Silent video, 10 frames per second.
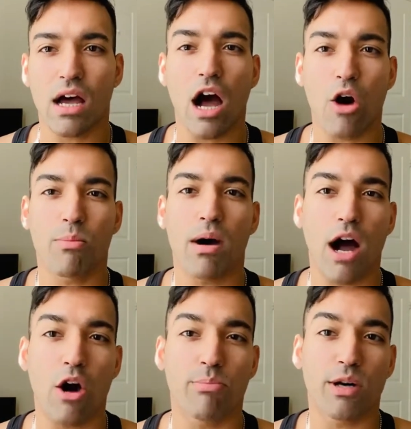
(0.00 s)
how
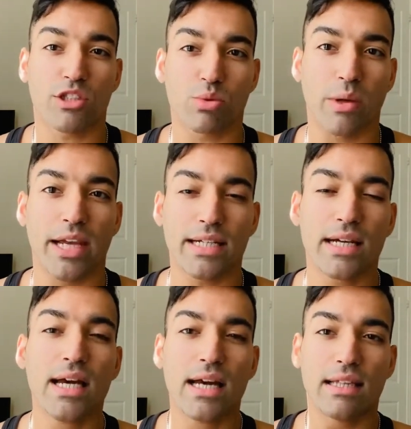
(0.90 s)
much weight
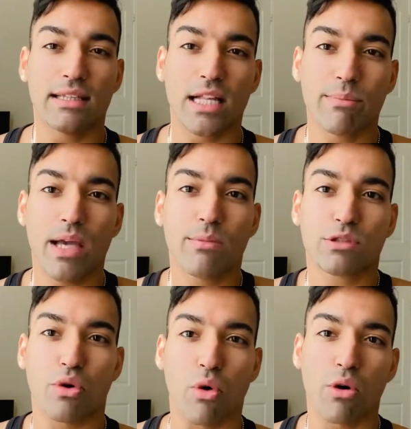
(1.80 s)
they'll be able
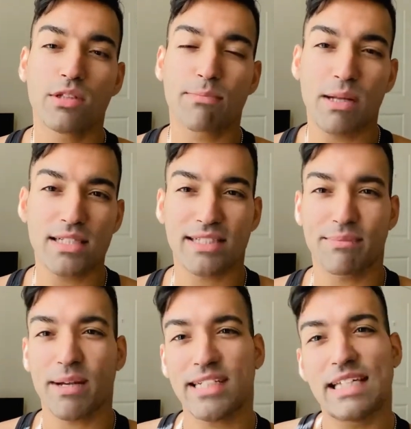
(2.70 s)
to hold. Plus,
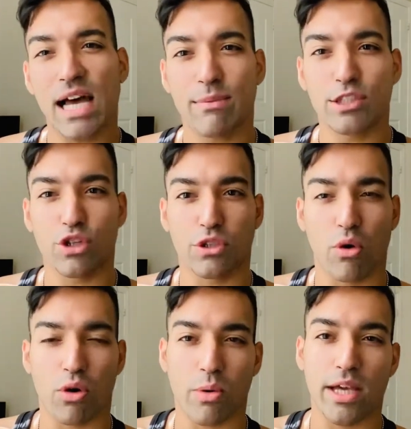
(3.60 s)
it might damage your
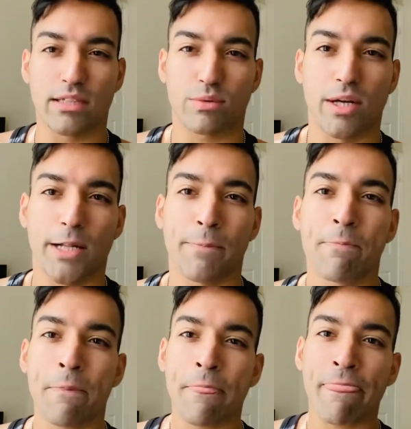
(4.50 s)
doorway as well.
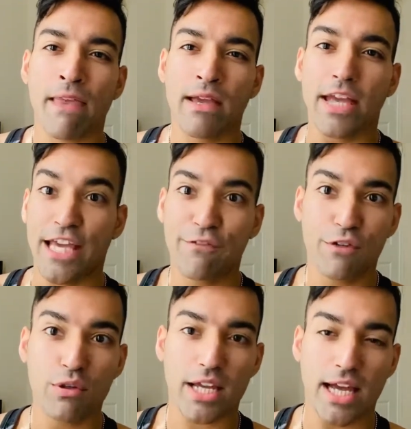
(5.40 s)
If
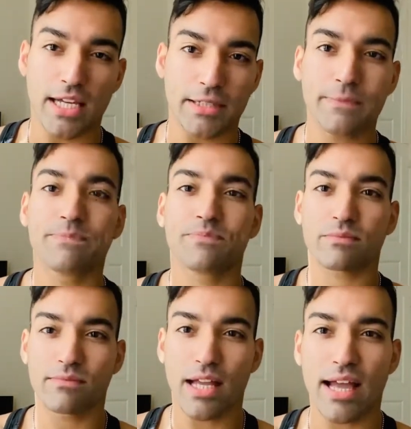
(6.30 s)
you can,
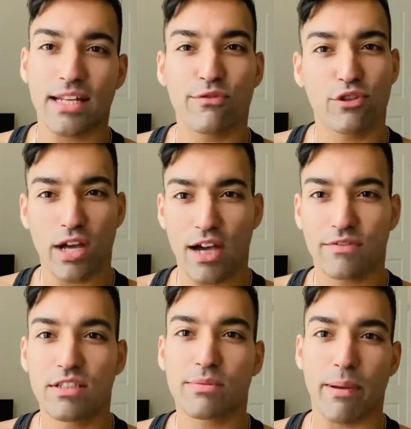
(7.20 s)
and if you
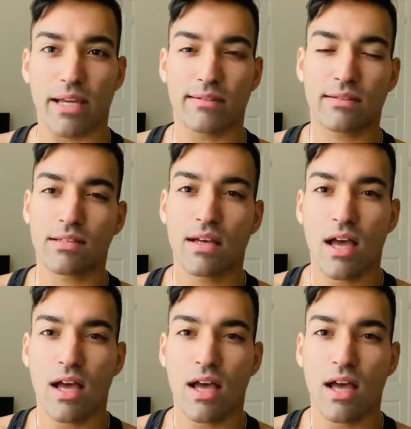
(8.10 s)
have the space,